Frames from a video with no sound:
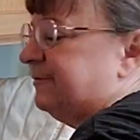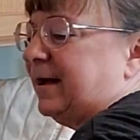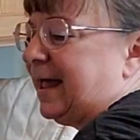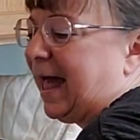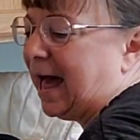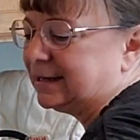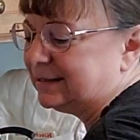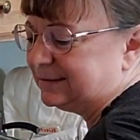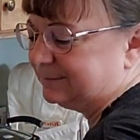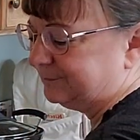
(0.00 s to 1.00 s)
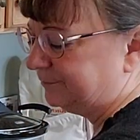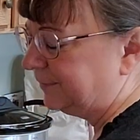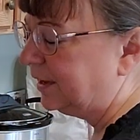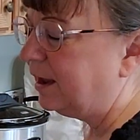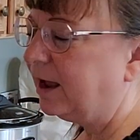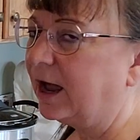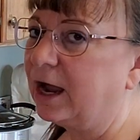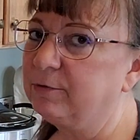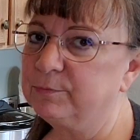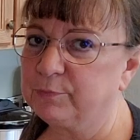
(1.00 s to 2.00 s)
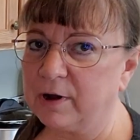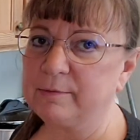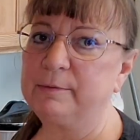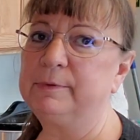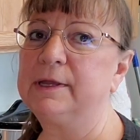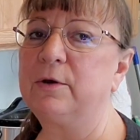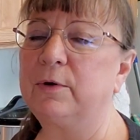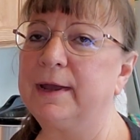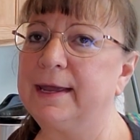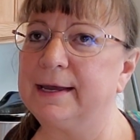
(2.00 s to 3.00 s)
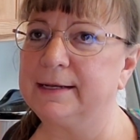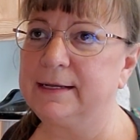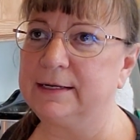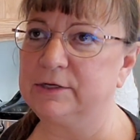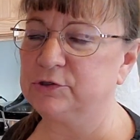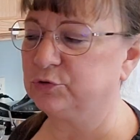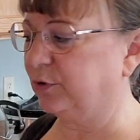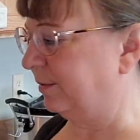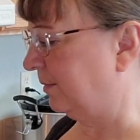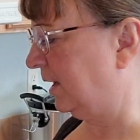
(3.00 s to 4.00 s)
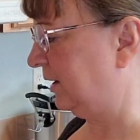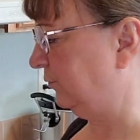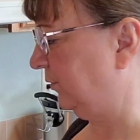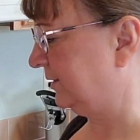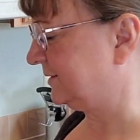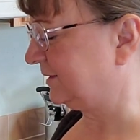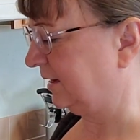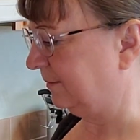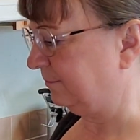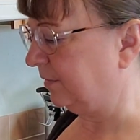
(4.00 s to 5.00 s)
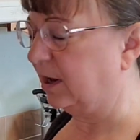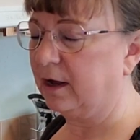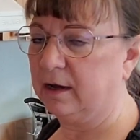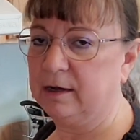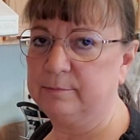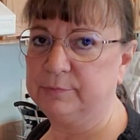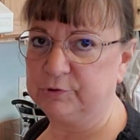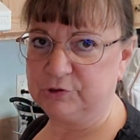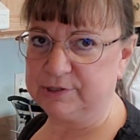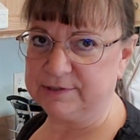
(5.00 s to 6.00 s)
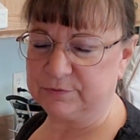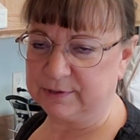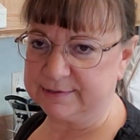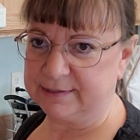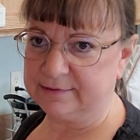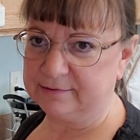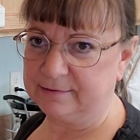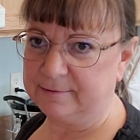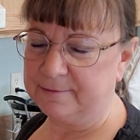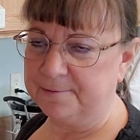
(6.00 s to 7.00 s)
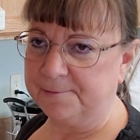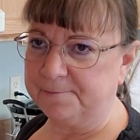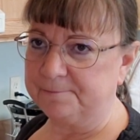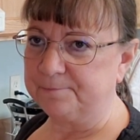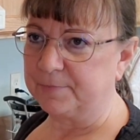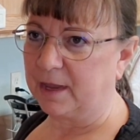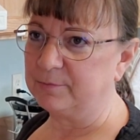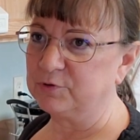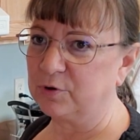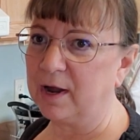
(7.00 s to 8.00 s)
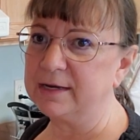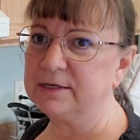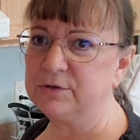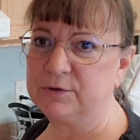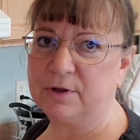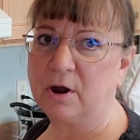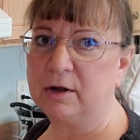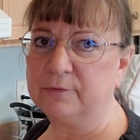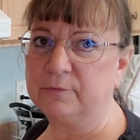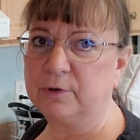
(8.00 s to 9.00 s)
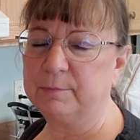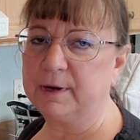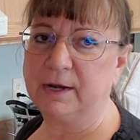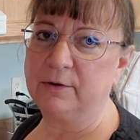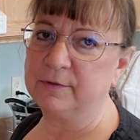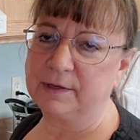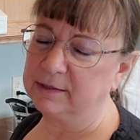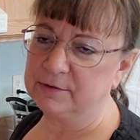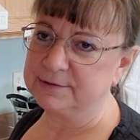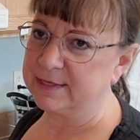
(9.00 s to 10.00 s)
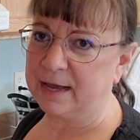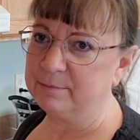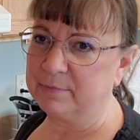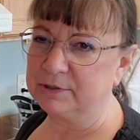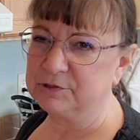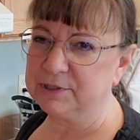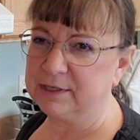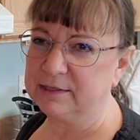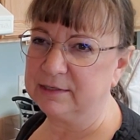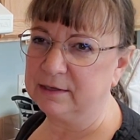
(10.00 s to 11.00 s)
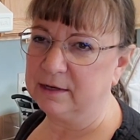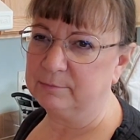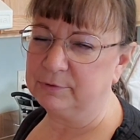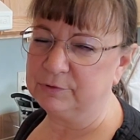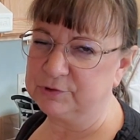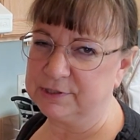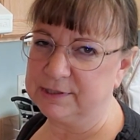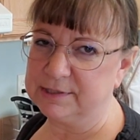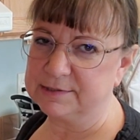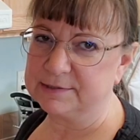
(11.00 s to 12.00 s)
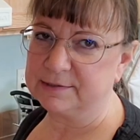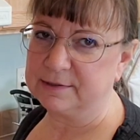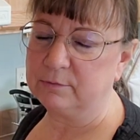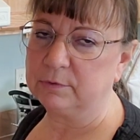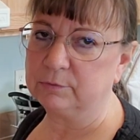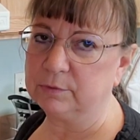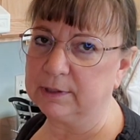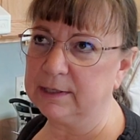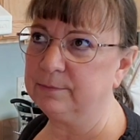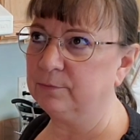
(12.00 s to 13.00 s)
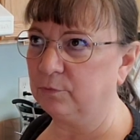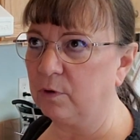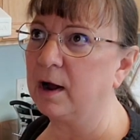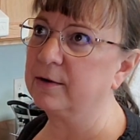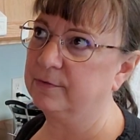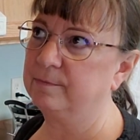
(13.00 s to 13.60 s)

I had it, I would probably go ahead and enjoy mine with some blue cheese dressing. I'm trying to do the carnivore, but I don't think there's that much in blue cheese that would really rock